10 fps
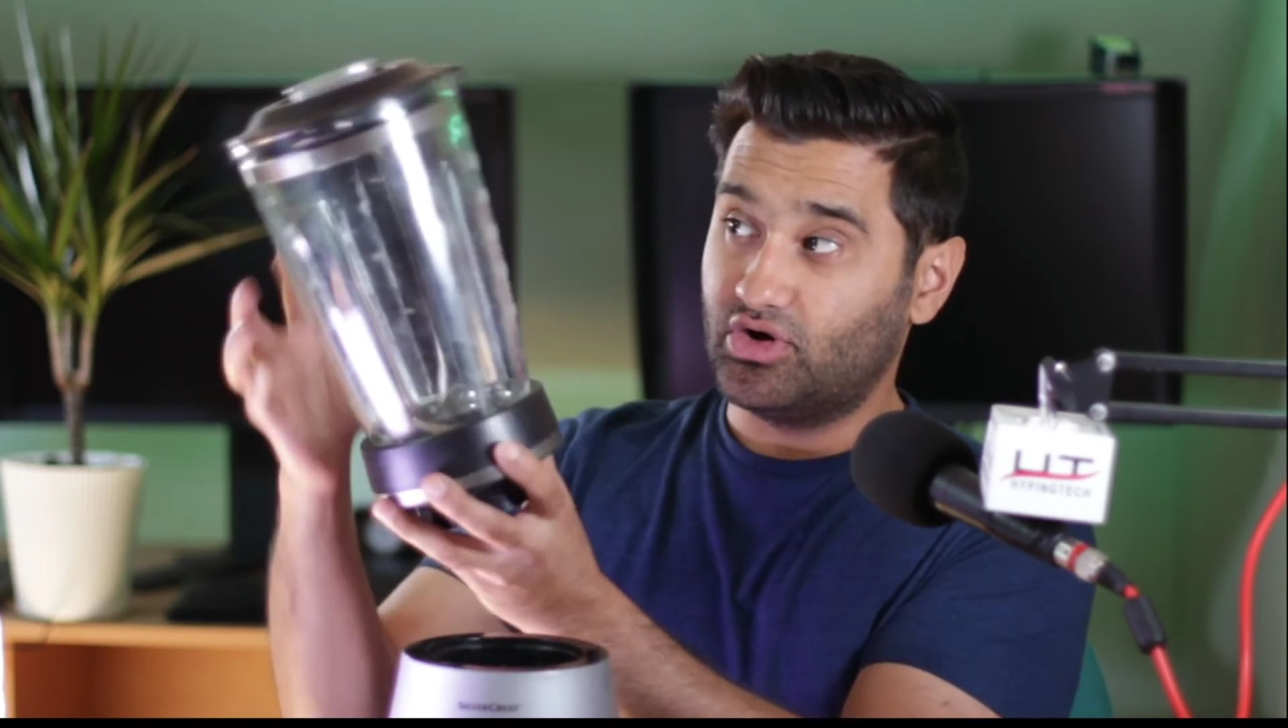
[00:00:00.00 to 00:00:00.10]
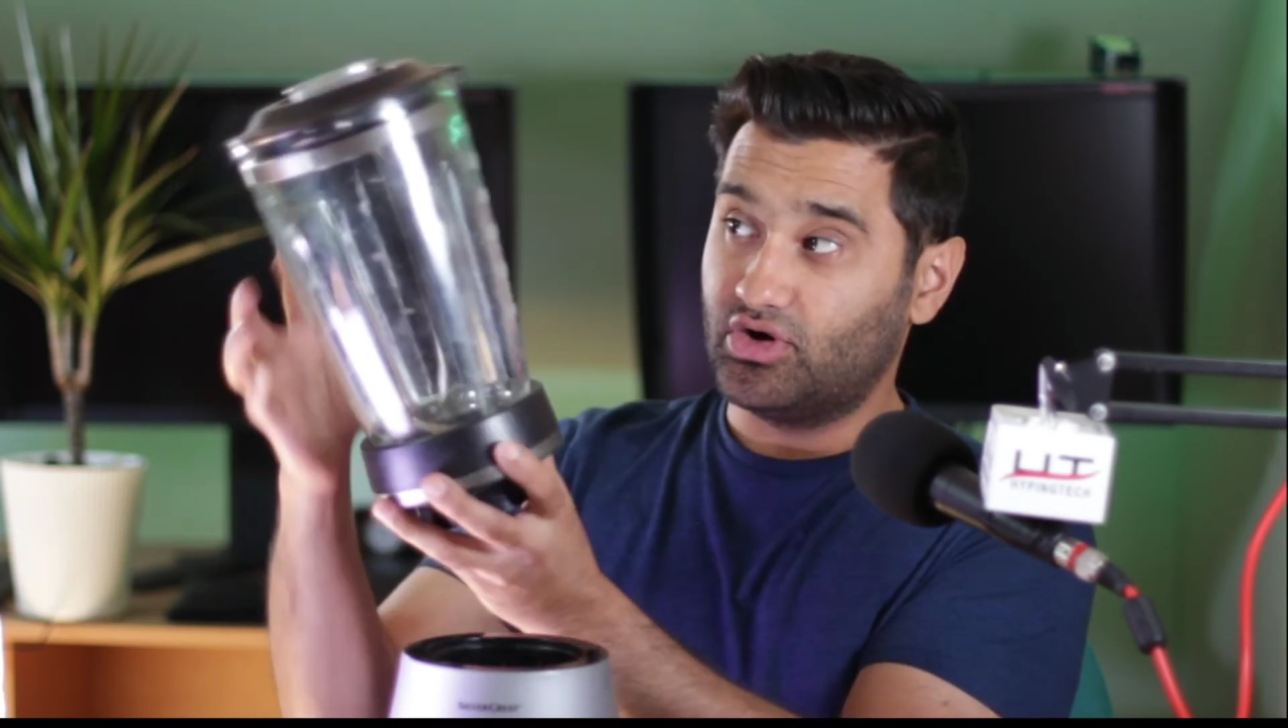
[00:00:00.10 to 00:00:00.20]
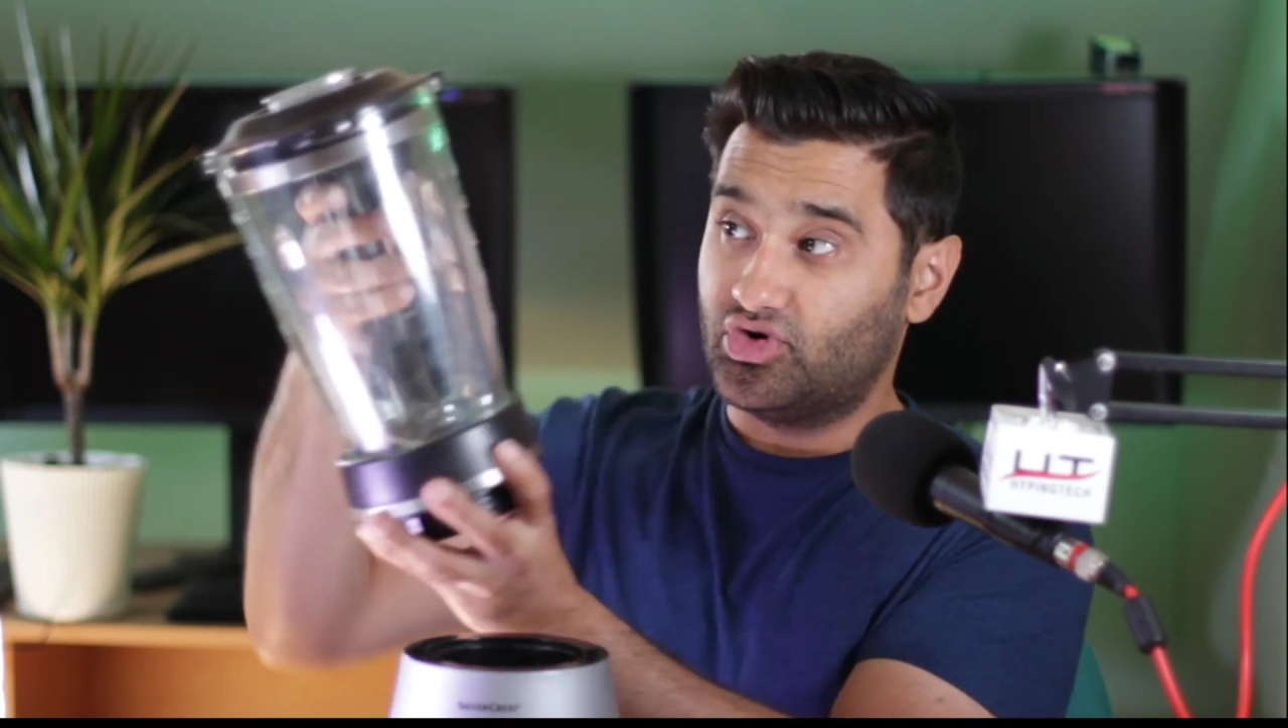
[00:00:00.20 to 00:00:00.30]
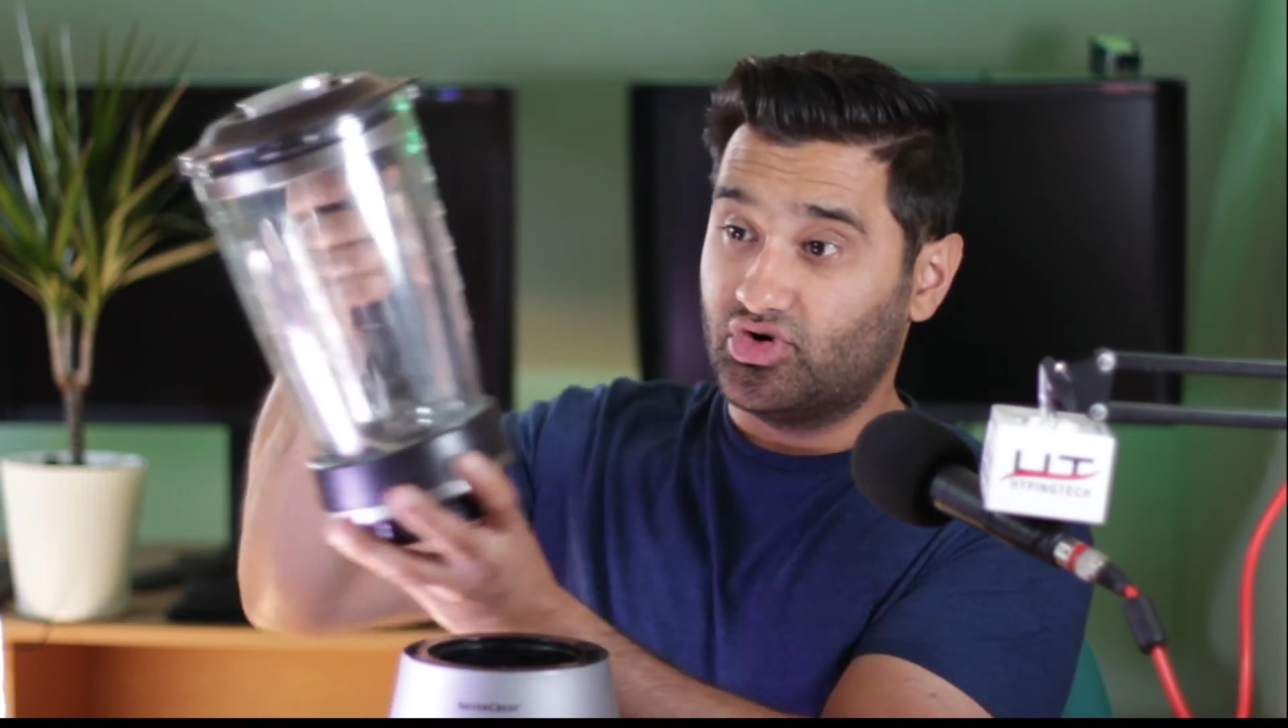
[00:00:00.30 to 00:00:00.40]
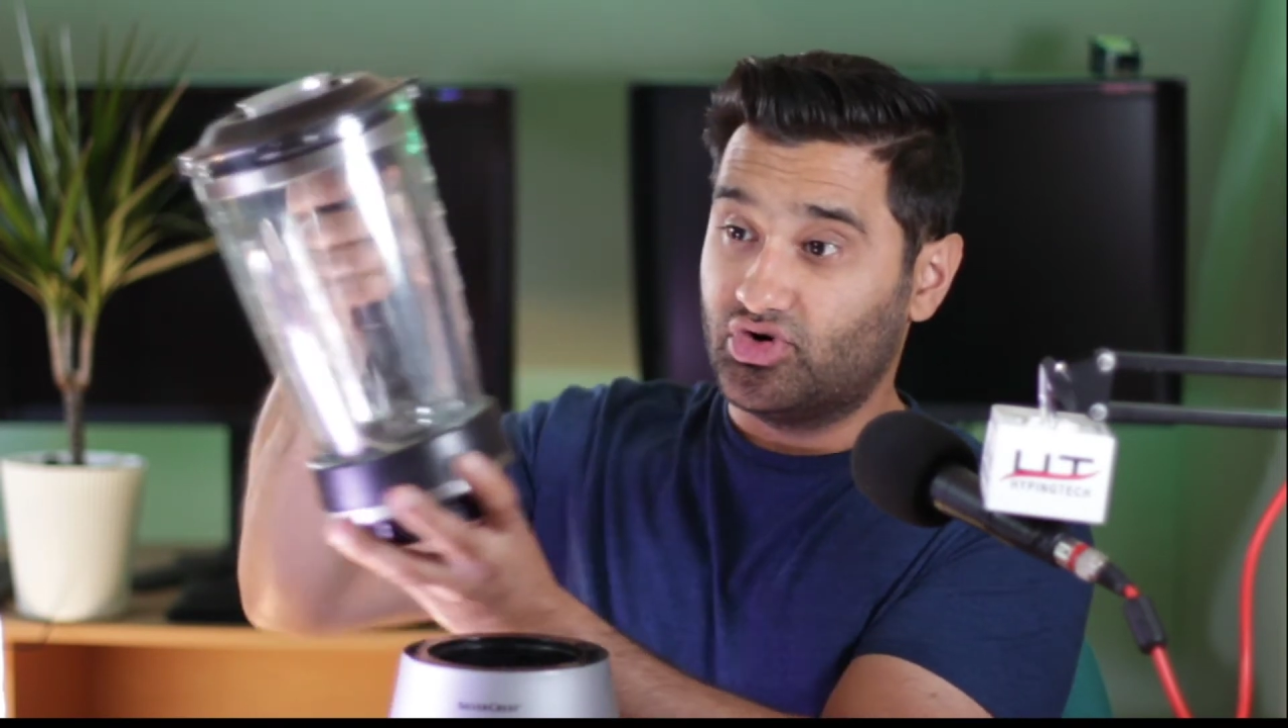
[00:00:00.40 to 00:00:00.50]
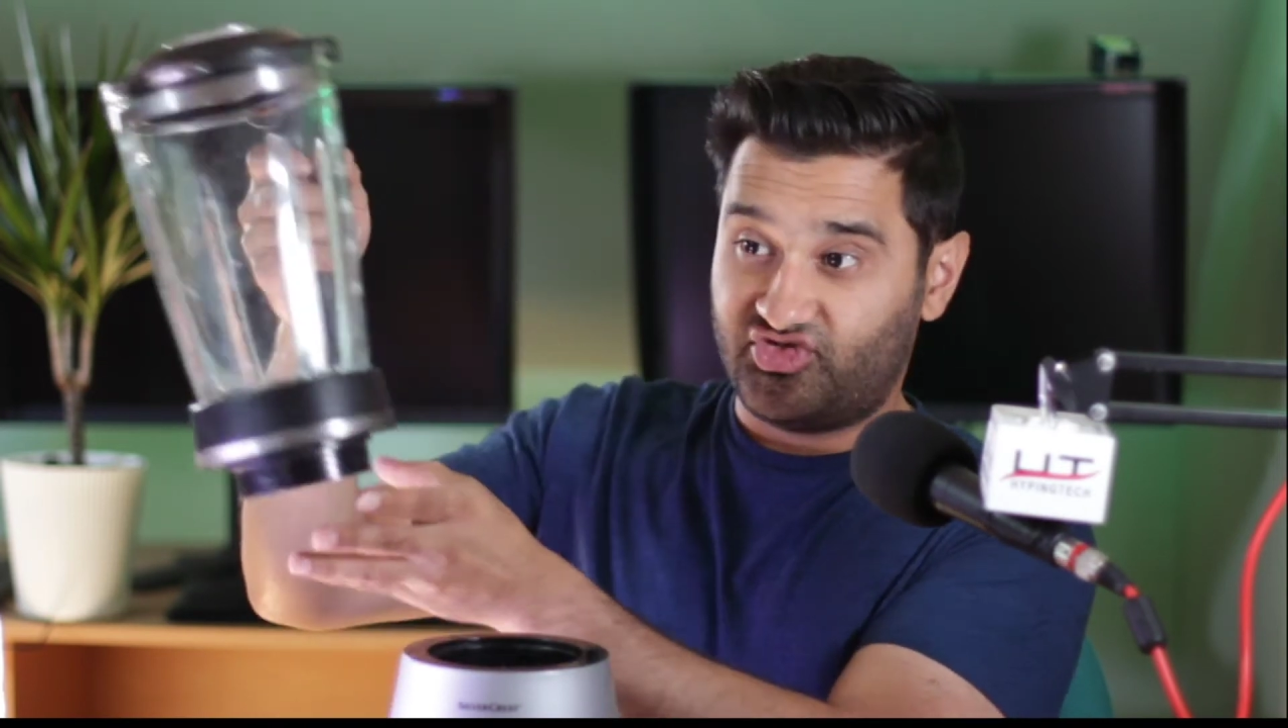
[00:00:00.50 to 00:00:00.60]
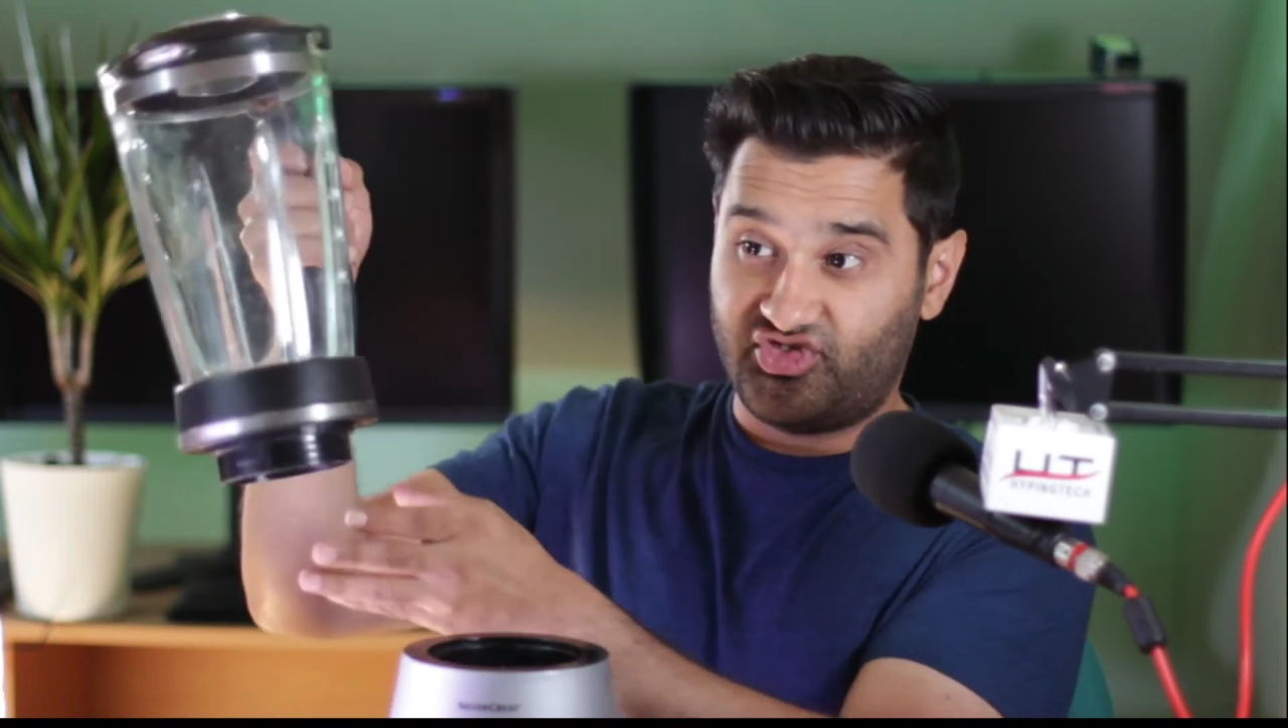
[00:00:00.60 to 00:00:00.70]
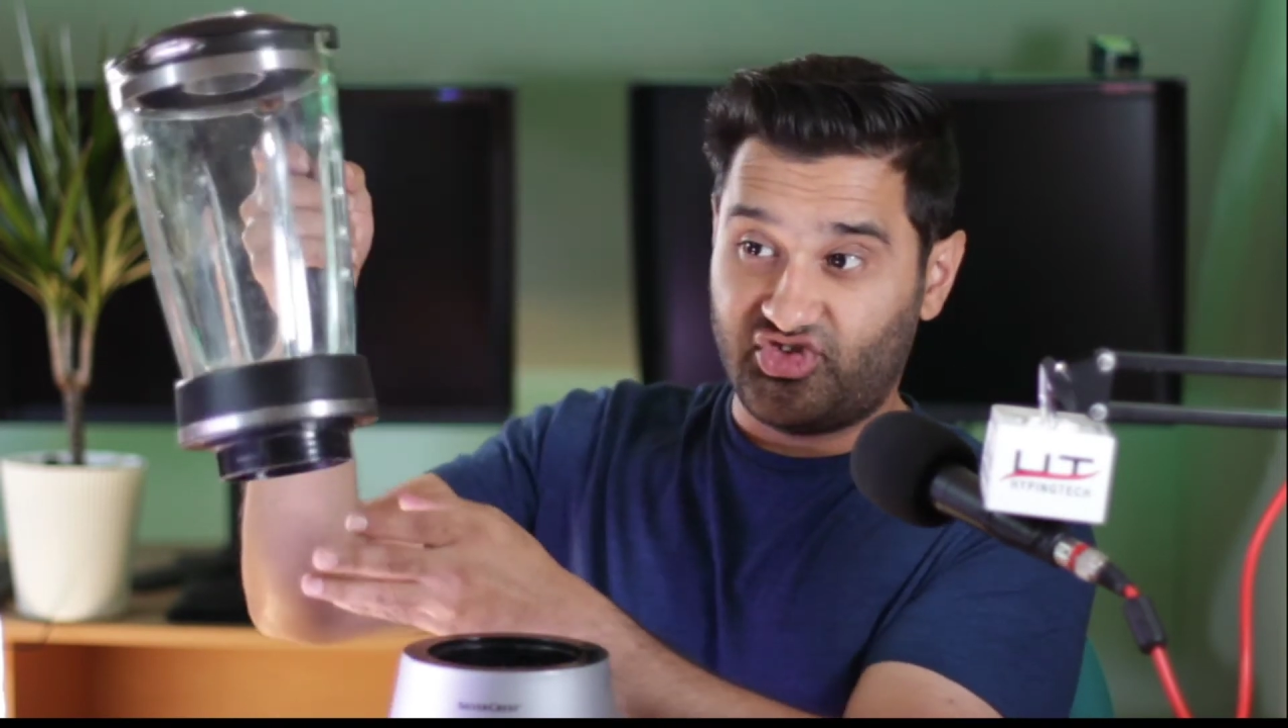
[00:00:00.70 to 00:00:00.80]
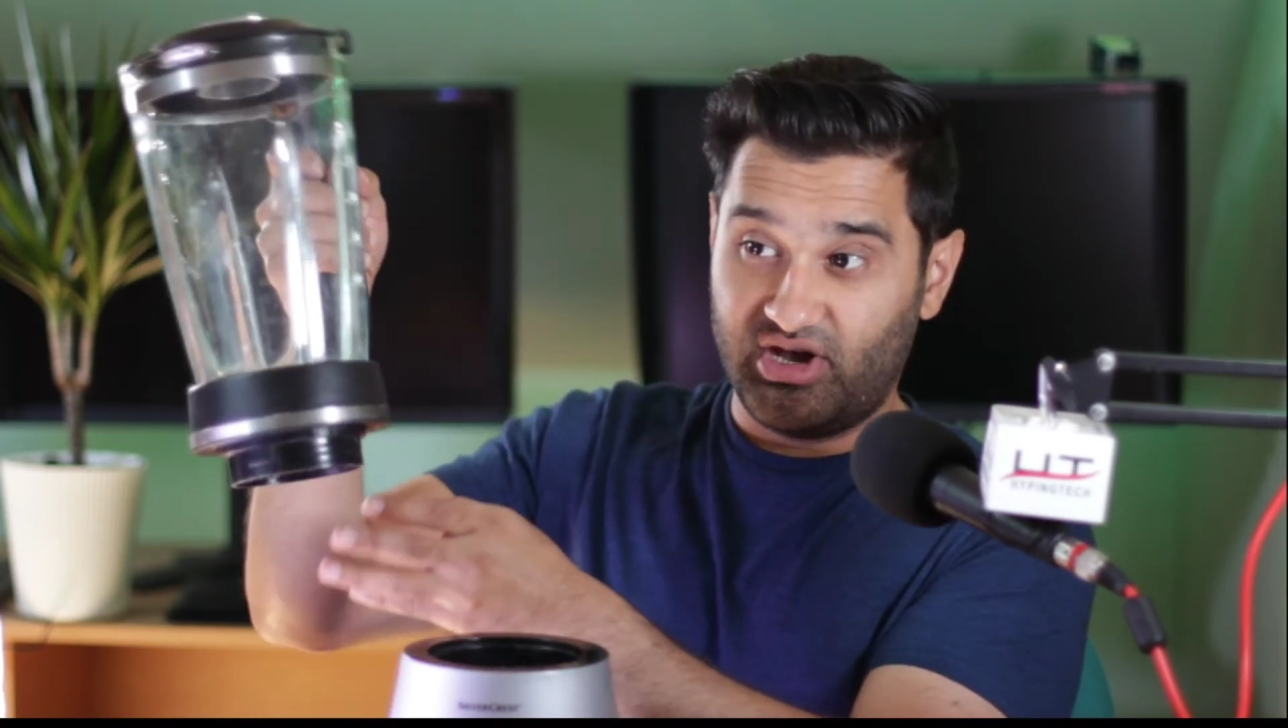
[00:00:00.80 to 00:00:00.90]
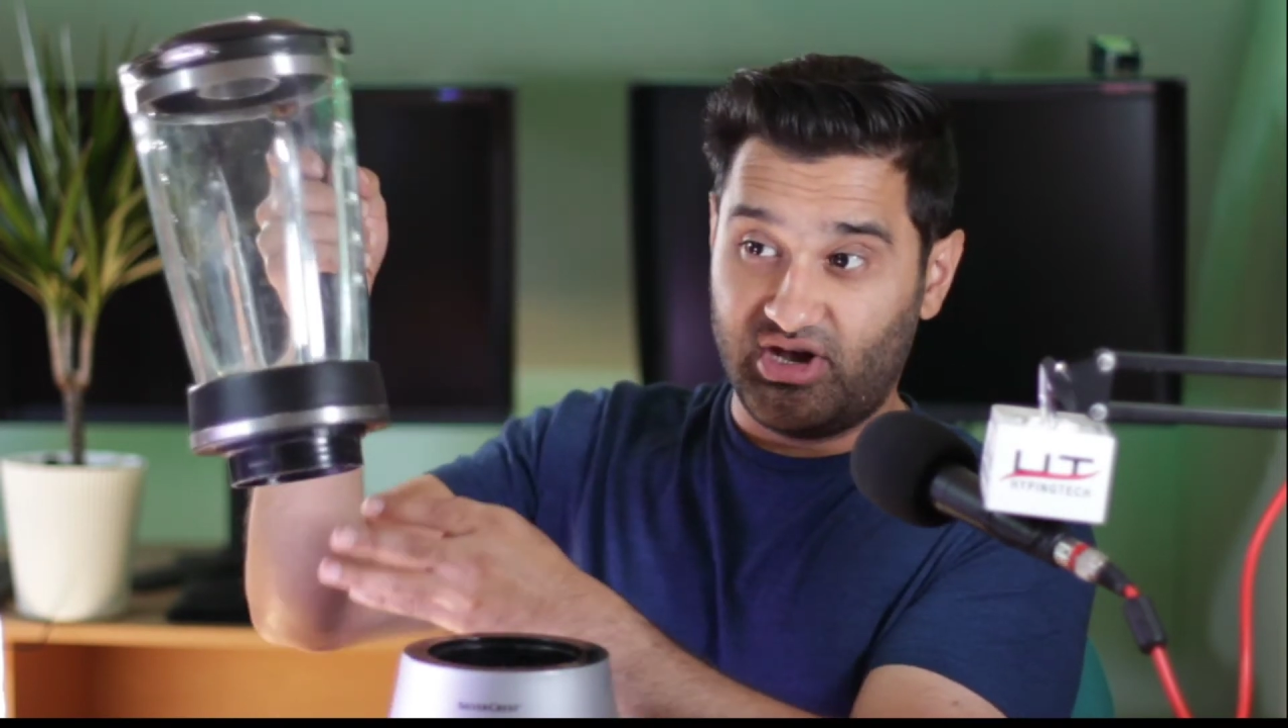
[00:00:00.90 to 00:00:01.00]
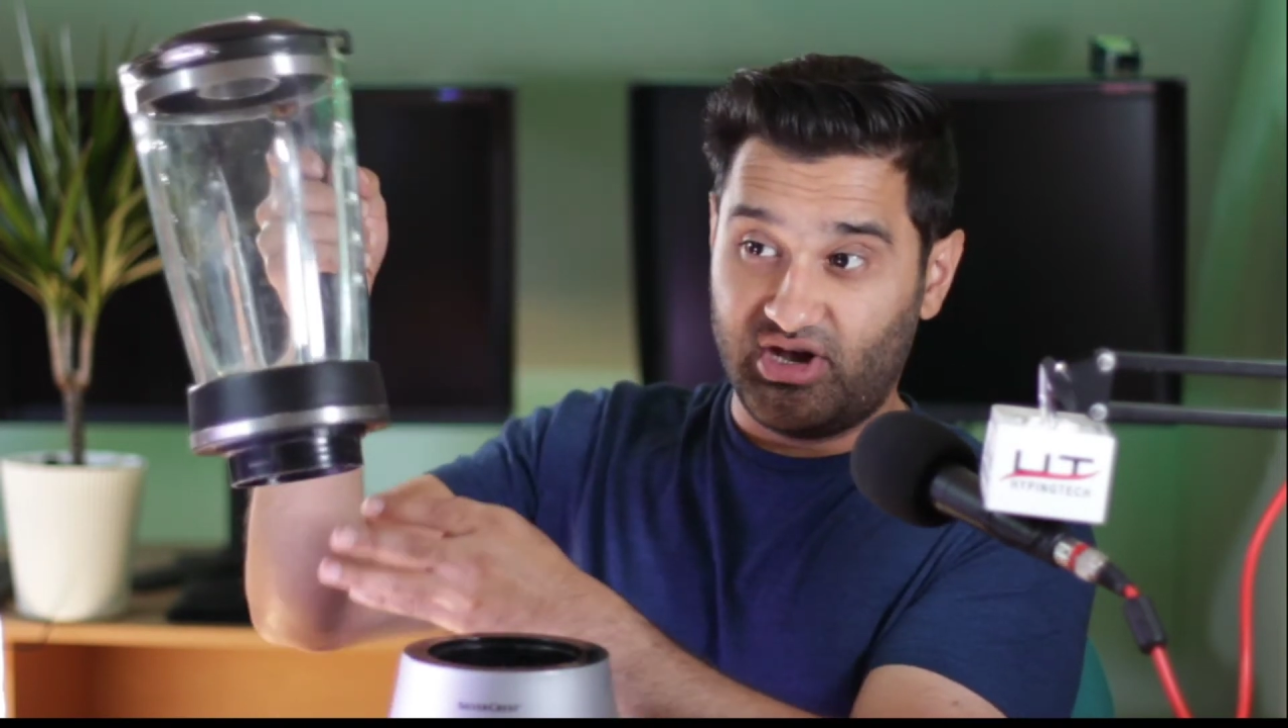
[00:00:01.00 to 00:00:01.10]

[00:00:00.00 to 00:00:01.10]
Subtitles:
good sturdy